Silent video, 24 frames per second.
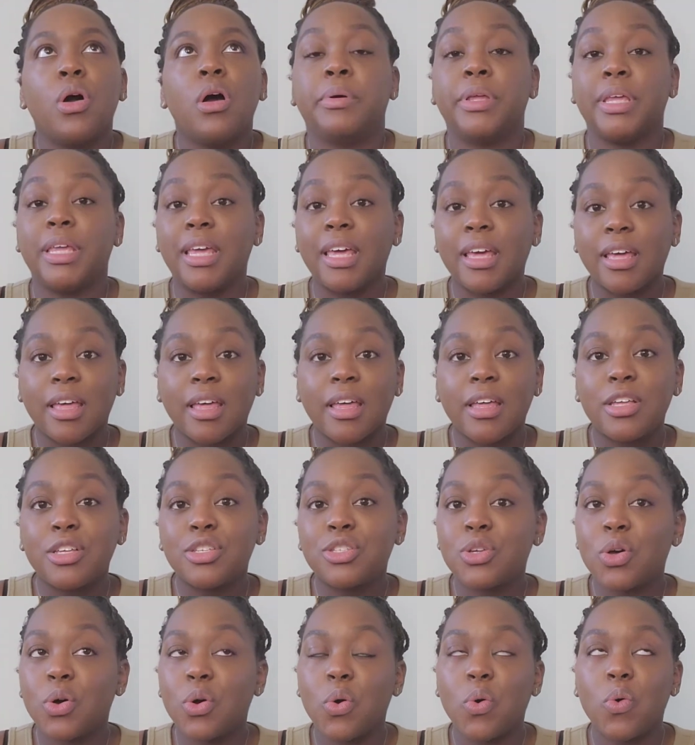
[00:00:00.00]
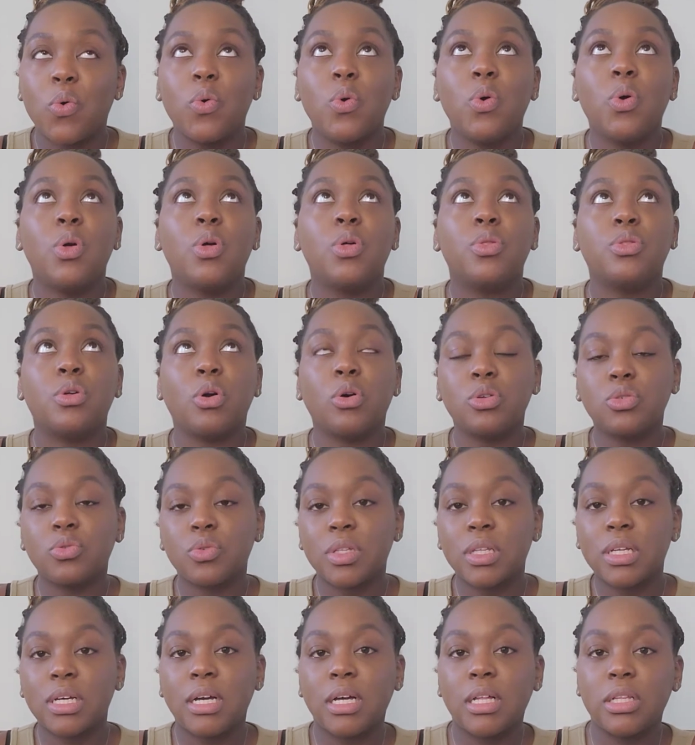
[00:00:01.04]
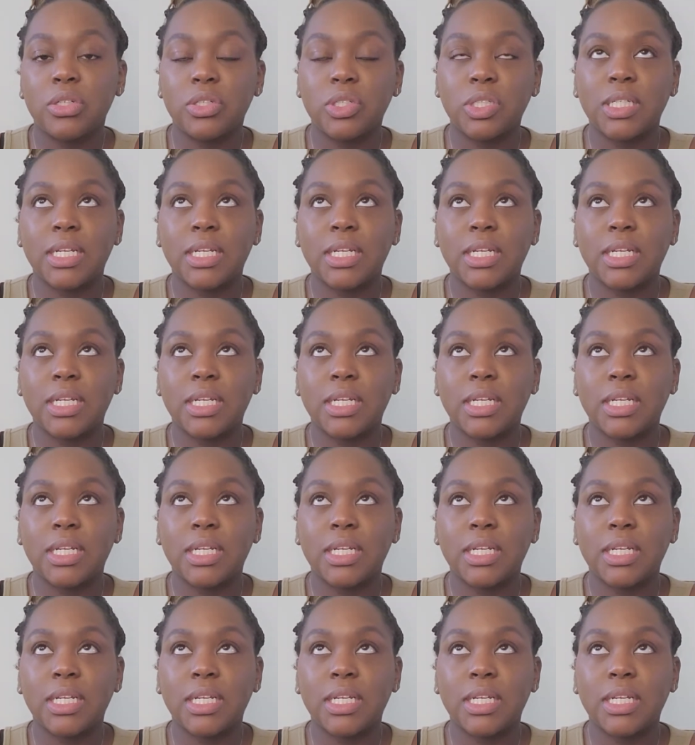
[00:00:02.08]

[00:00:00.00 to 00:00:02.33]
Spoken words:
But yeah, so those were the colors